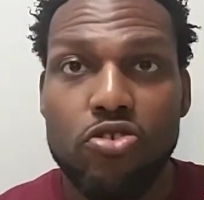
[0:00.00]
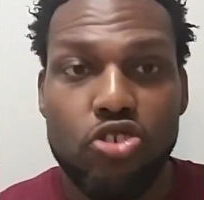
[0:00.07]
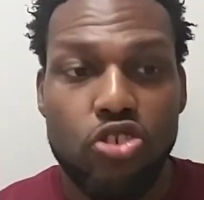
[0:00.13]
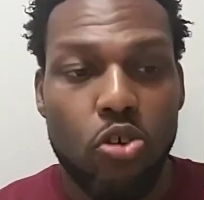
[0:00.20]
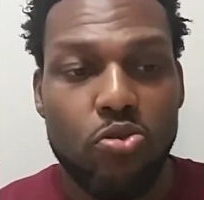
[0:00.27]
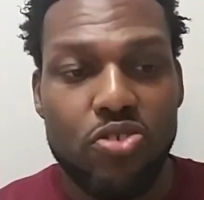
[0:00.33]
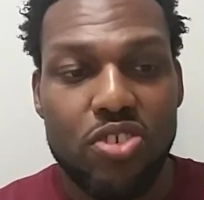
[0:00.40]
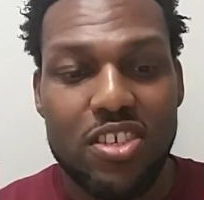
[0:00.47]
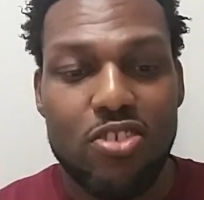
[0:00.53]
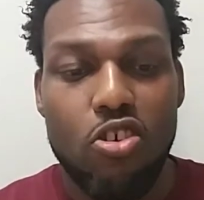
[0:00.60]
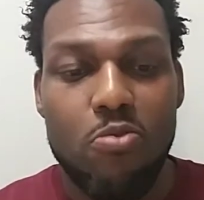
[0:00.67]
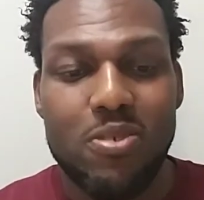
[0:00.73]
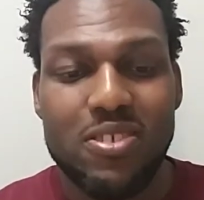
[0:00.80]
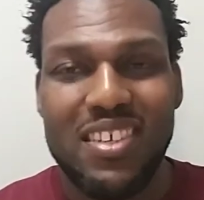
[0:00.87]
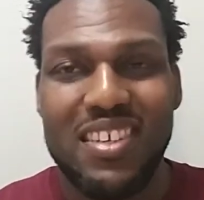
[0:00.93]
Church is
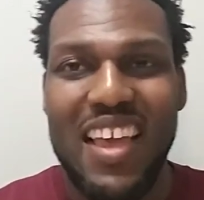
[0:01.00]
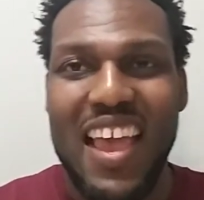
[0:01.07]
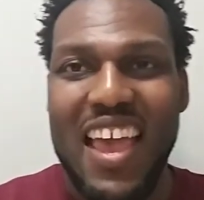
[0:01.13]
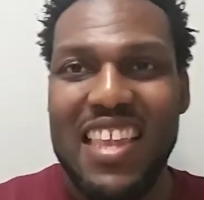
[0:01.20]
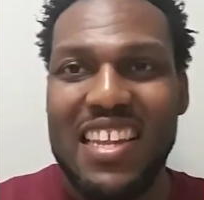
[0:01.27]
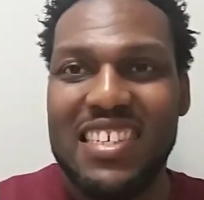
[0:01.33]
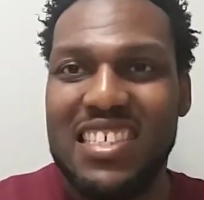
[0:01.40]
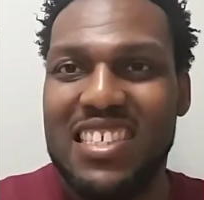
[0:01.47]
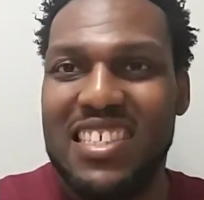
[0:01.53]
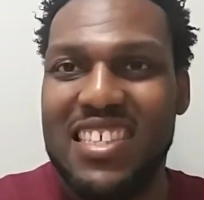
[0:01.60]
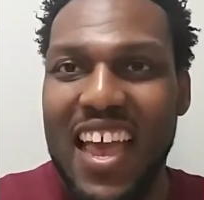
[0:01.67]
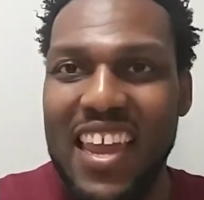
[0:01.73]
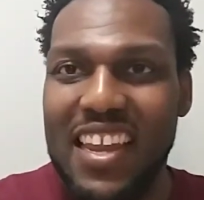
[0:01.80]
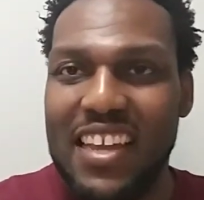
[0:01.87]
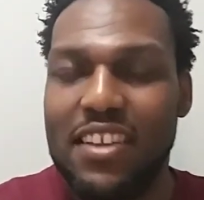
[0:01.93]
almost an
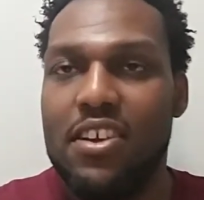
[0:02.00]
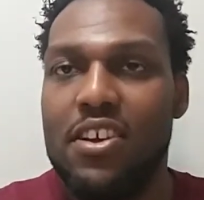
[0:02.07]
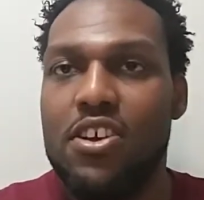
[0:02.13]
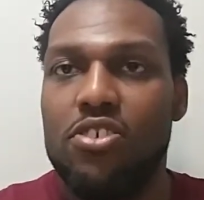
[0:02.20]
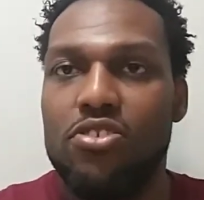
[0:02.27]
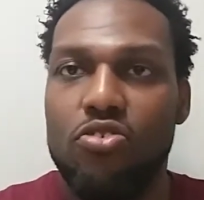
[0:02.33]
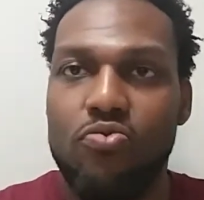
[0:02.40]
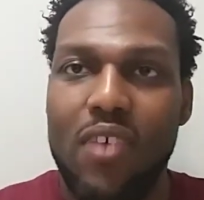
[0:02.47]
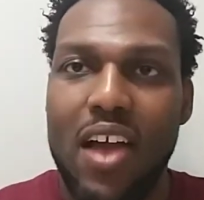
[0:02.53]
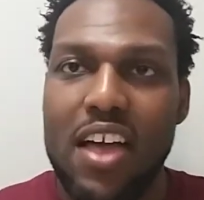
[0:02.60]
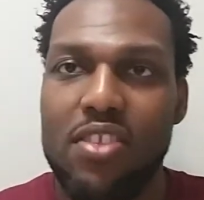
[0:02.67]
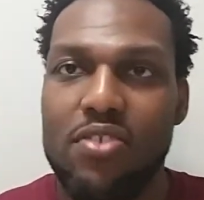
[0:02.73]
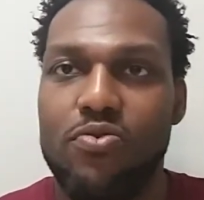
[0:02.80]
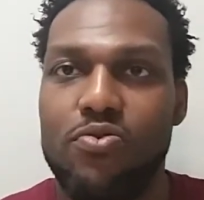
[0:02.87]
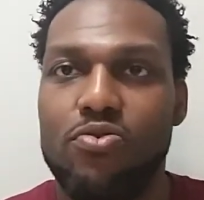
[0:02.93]
anesthetic
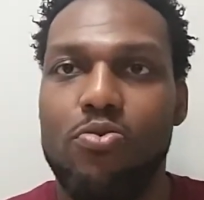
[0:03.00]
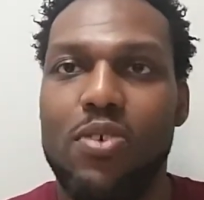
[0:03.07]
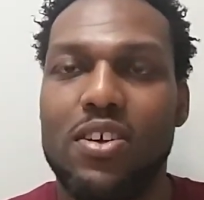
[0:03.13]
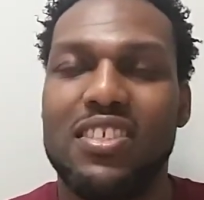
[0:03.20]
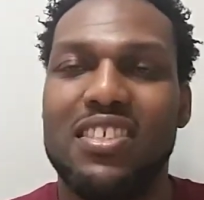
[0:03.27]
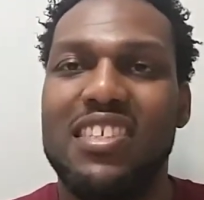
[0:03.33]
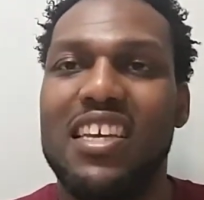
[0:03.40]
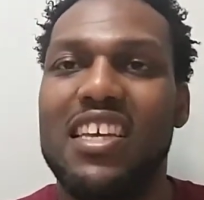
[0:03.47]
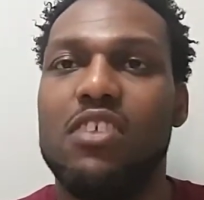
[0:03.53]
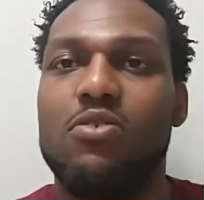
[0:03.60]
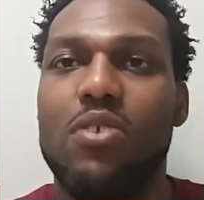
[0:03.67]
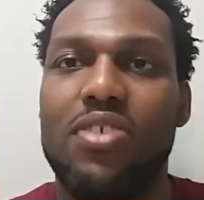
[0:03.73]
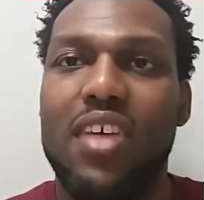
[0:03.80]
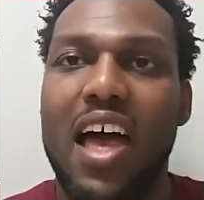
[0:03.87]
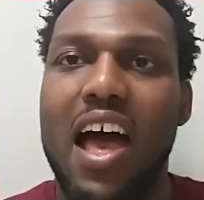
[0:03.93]
to us
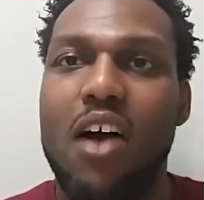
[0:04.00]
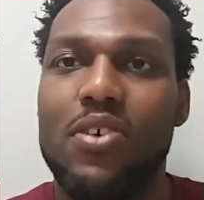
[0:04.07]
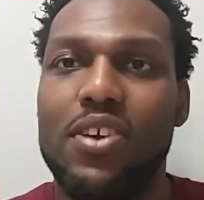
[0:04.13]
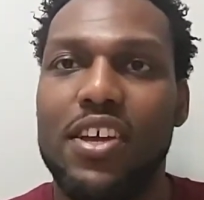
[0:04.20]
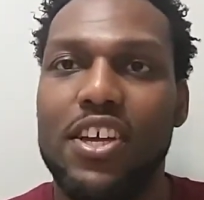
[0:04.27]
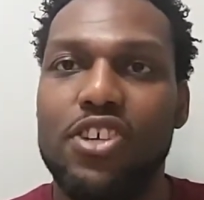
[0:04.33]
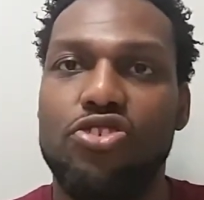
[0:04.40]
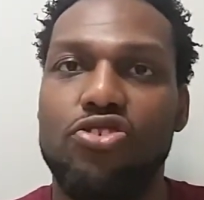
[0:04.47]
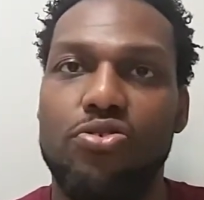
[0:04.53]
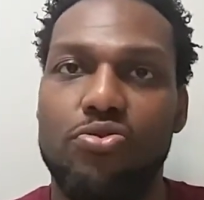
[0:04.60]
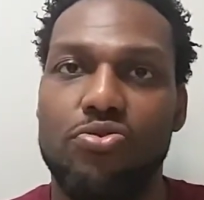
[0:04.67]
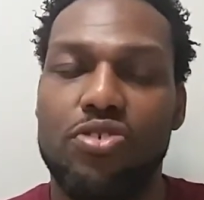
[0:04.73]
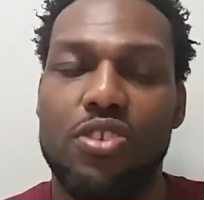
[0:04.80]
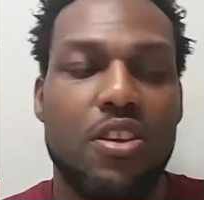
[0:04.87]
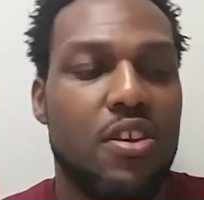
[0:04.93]
dealing with our
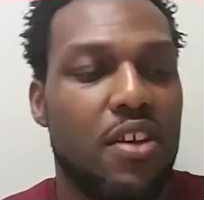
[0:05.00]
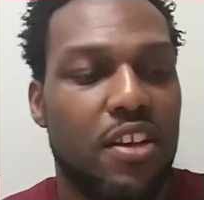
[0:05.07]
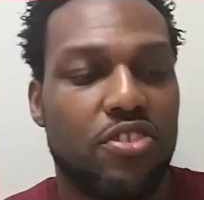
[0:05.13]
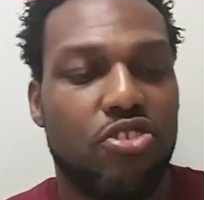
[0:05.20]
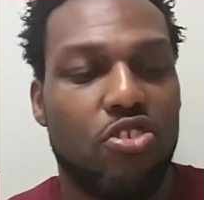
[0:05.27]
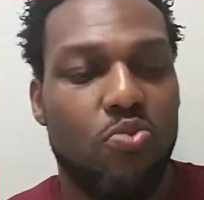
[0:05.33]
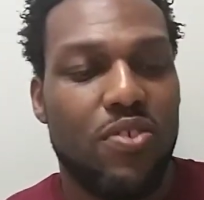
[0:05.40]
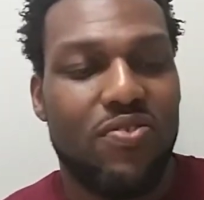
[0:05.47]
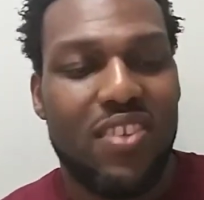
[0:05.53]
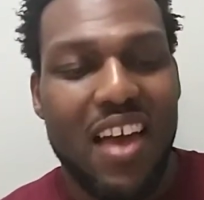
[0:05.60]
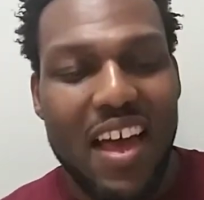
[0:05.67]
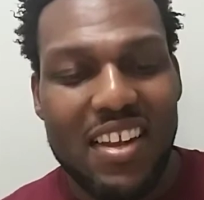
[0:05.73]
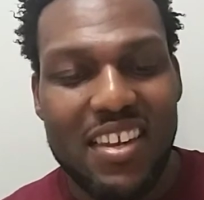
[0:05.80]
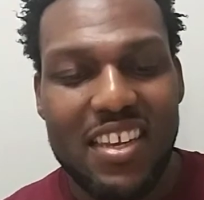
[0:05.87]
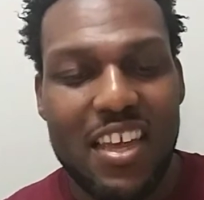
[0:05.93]
issues. And so we've
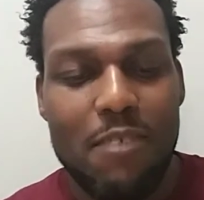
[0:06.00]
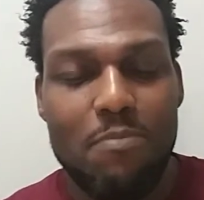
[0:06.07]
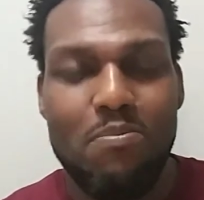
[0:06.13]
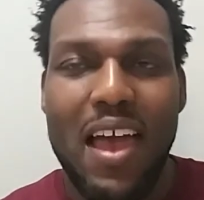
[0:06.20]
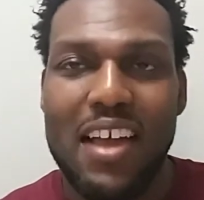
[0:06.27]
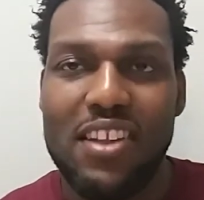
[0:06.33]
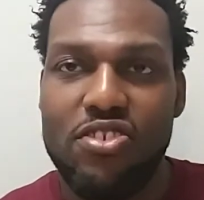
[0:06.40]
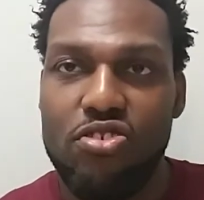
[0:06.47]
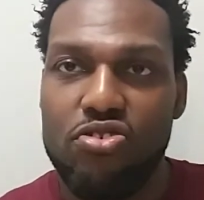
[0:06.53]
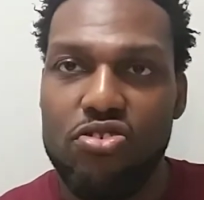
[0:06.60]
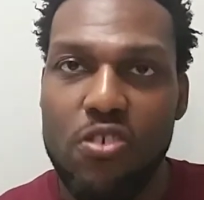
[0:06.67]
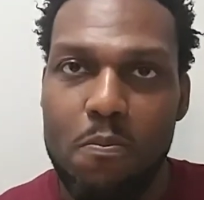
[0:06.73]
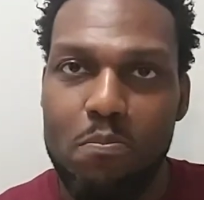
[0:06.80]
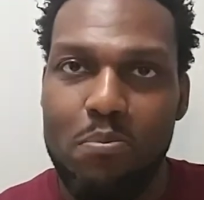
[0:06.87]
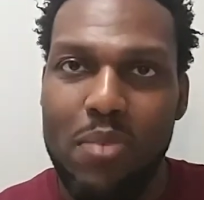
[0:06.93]
got to get back to
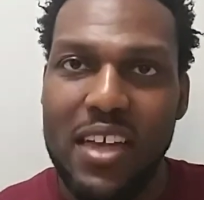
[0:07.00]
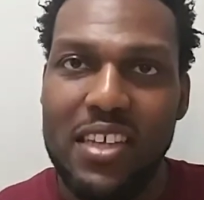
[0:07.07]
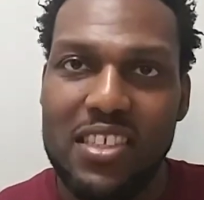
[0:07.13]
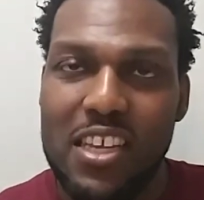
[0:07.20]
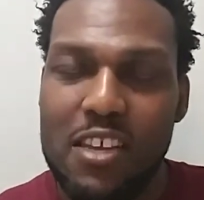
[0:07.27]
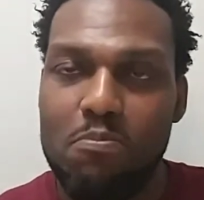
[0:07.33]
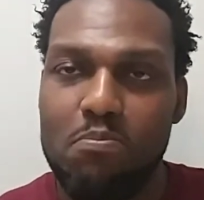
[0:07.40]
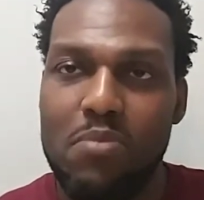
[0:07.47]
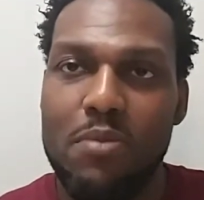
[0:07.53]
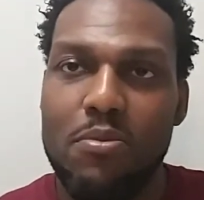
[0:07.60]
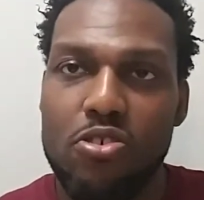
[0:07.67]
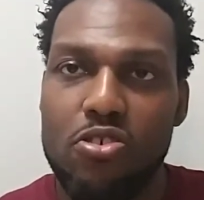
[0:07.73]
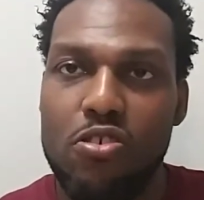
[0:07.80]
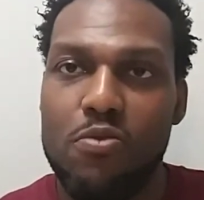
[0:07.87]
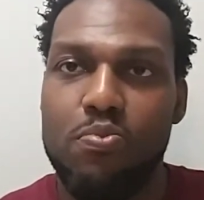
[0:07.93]
some basic
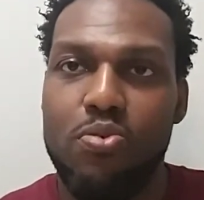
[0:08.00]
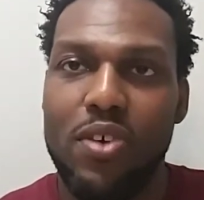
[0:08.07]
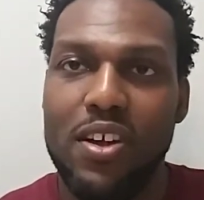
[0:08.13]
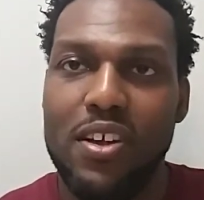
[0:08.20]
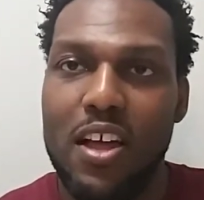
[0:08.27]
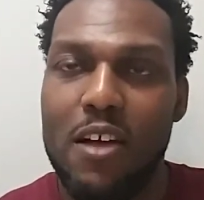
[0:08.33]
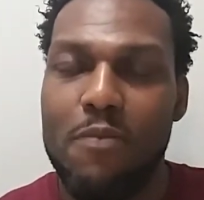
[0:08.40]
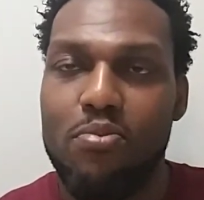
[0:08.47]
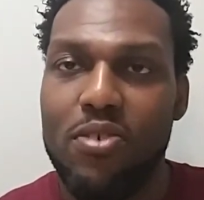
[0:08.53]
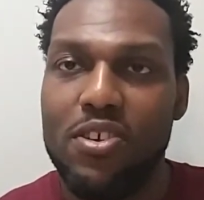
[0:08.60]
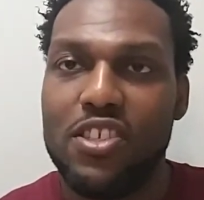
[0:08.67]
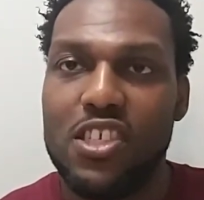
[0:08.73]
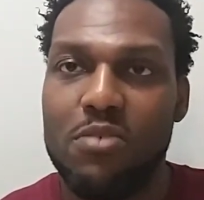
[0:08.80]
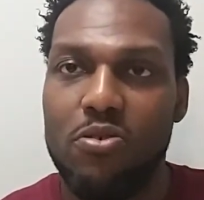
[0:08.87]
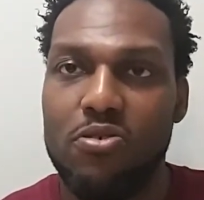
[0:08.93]
biblical
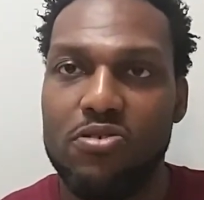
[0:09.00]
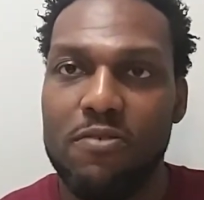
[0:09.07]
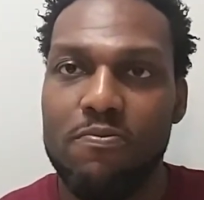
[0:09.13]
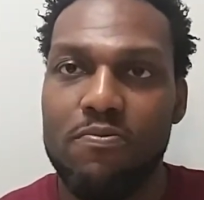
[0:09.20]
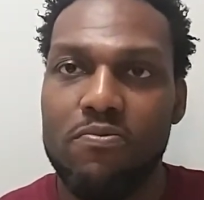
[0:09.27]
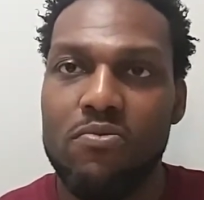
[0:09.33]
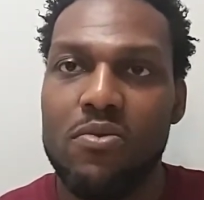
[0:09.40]
principles.